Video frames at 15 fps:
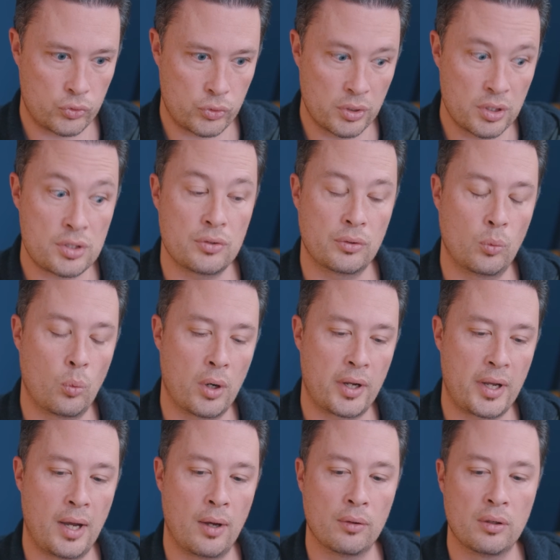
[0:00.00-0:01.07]
traditionally
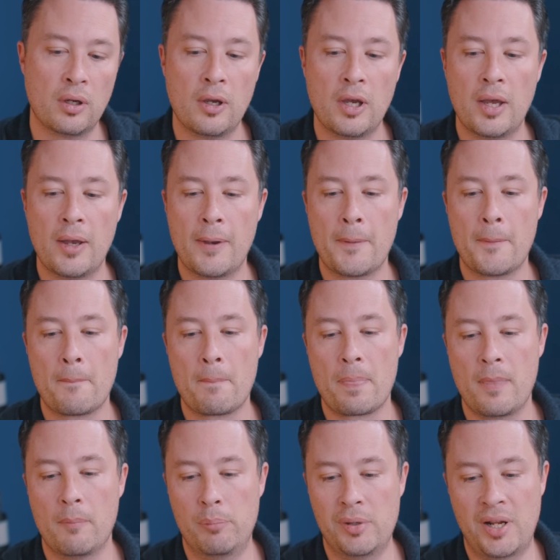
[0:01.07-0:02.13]
work out.
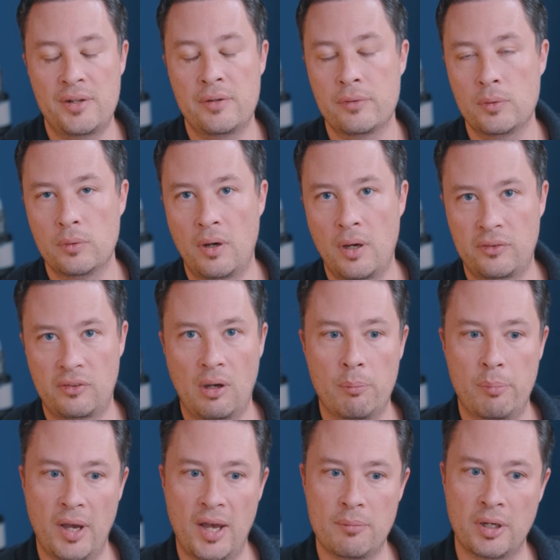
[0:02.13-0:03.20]
But I never realized how
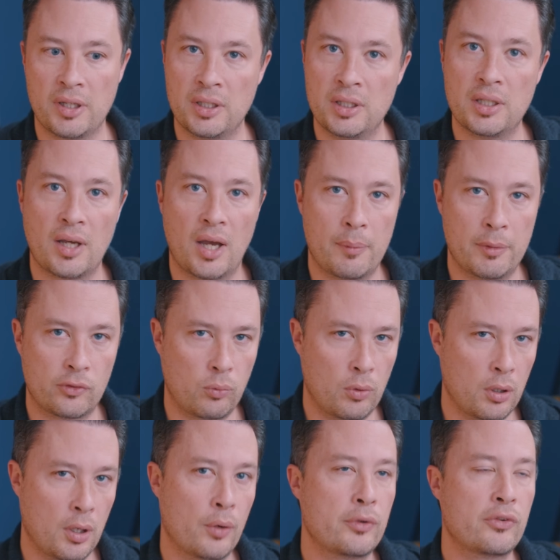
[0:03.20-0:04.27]
bad my eating habits
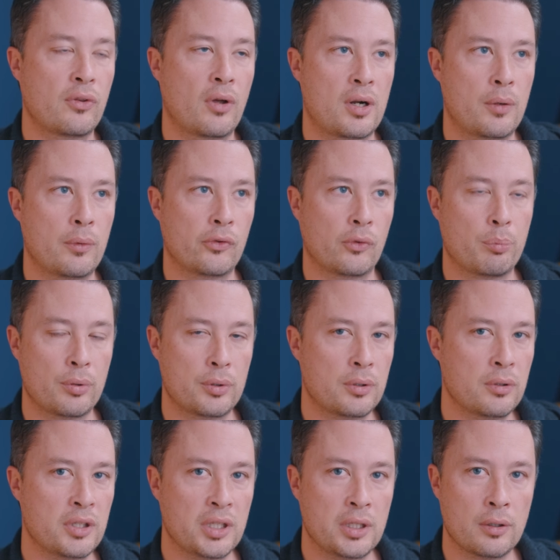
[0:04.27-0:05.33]
were. I always thought I was a pretty
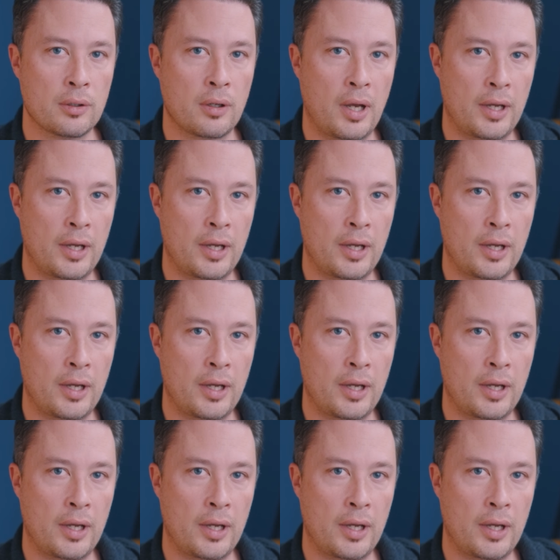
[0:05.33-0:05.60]
good eater.